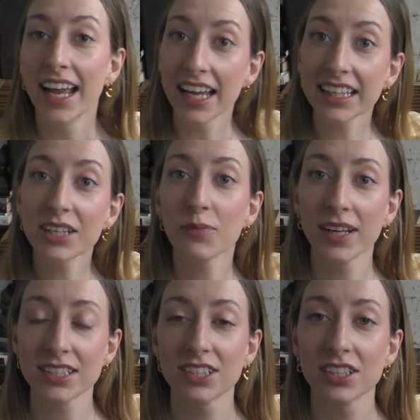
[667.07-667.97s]
Elliot
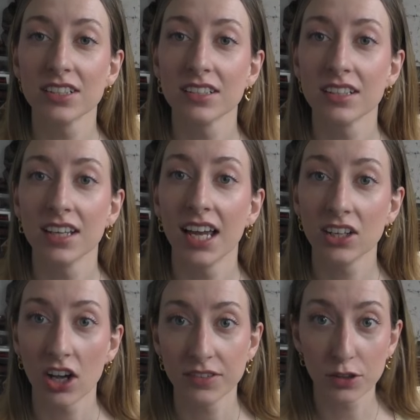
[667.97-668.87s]
went and
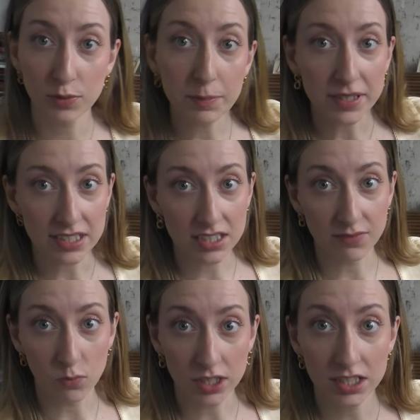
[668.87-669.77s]
got the three pieces
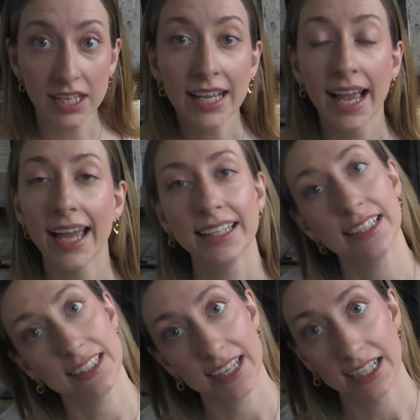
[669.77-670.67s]
of wood and he
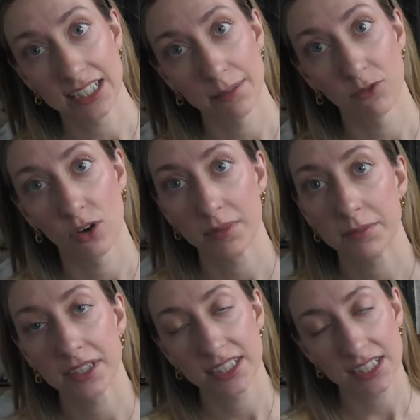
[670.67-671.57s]
stained some for me
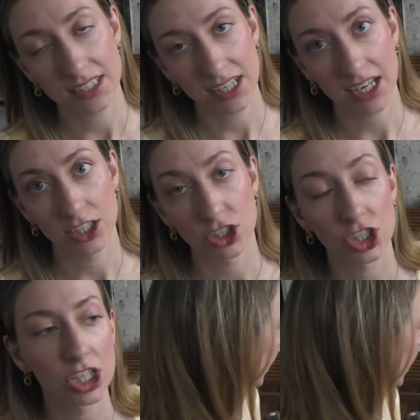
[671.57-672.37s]
because he's an ange.